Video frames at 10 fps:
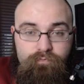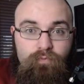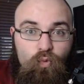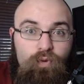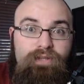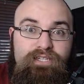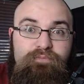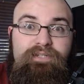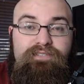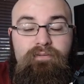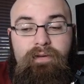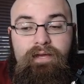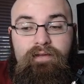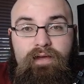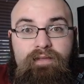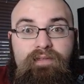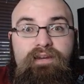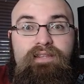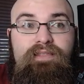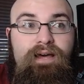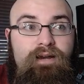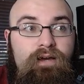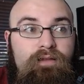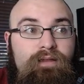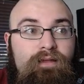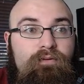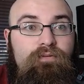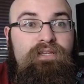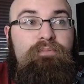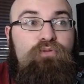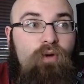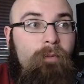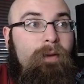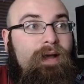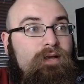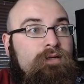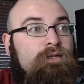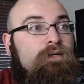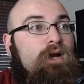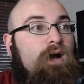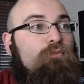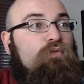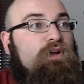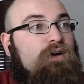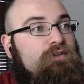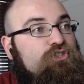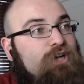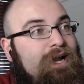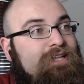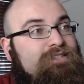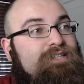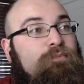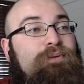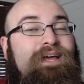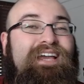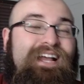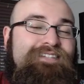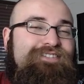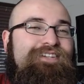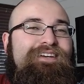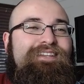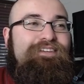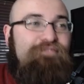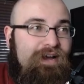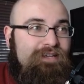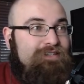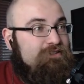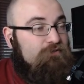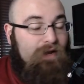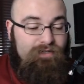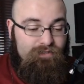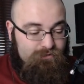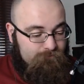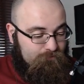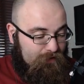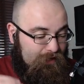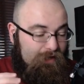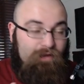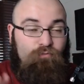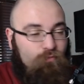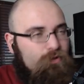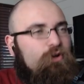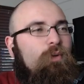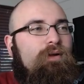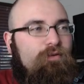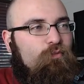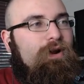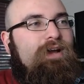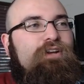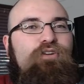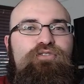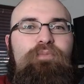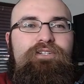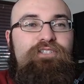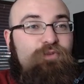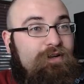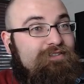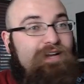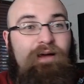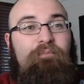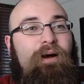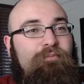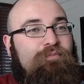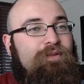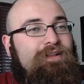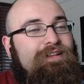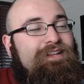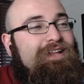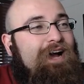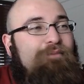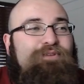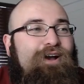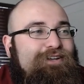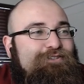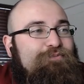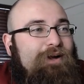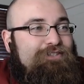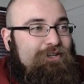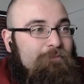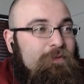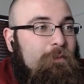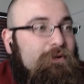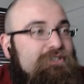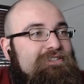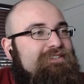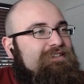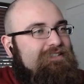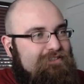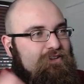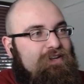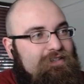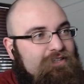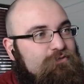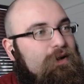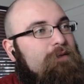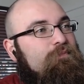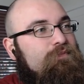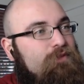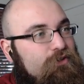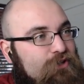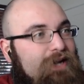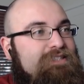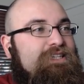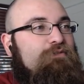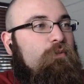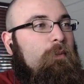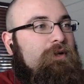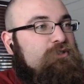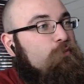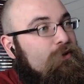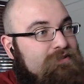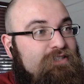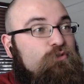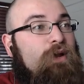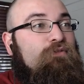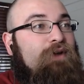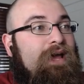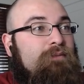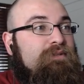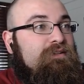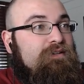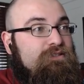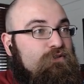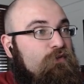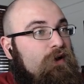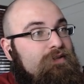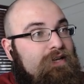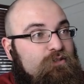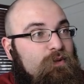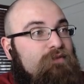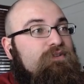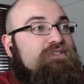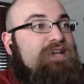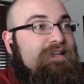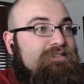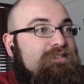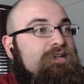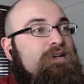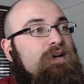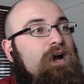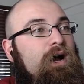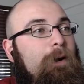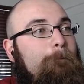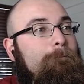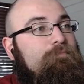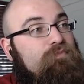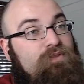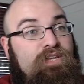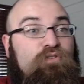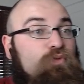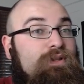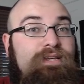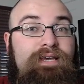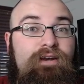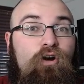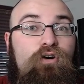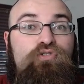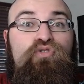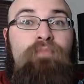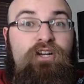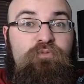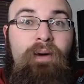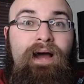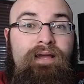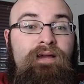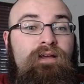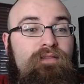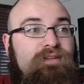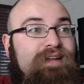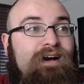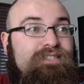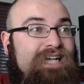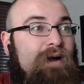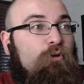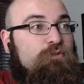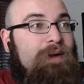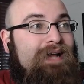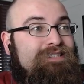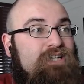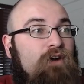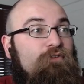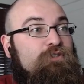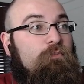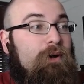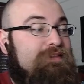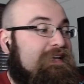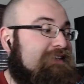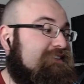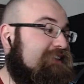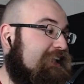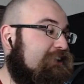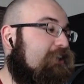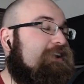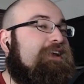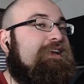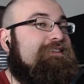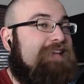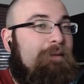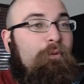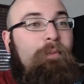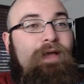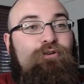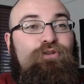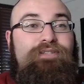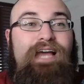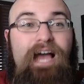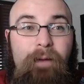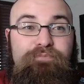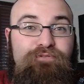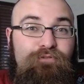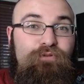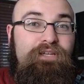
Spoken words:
really has missed him, and they need that deep threat back. Moving on, the Giants get to play against the Vikings. The Vikings, and you know what? We're not going to go too much into it because I'm talking too much here. But just let's look at this, right? The Giants give up a bunch of points. That's great for Adam Thielen and Stefon Diggs. We have the Saints. Didn't really get hurt too much by the Dallas Cowboys passing offense, but they get to take on Tampa Bay, who looked absolutely